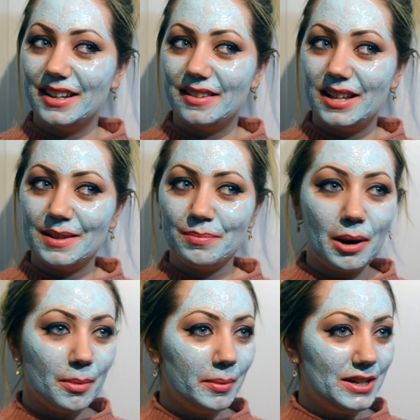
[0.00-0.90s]
because it's
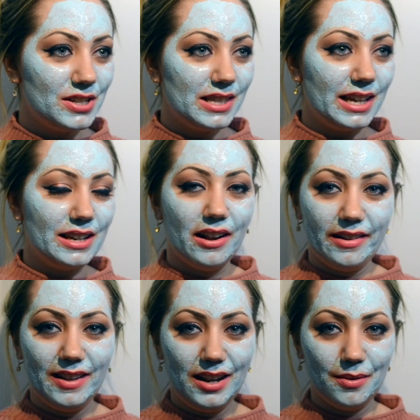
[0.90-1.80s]
probably just like
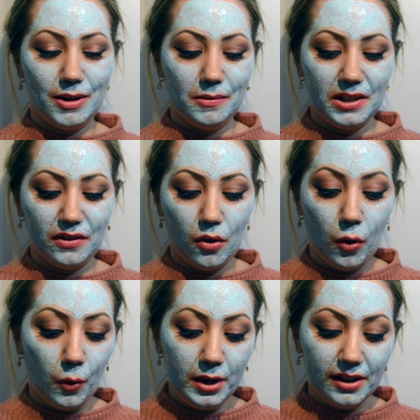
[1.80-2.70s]
not sitting well with all the
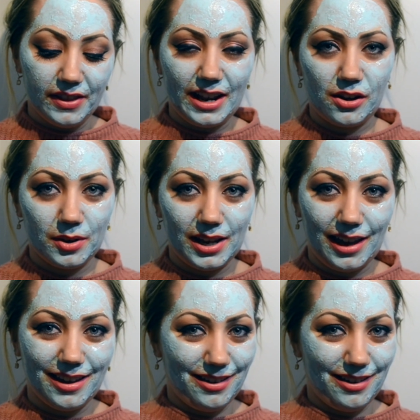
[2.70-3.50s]
oil that I create.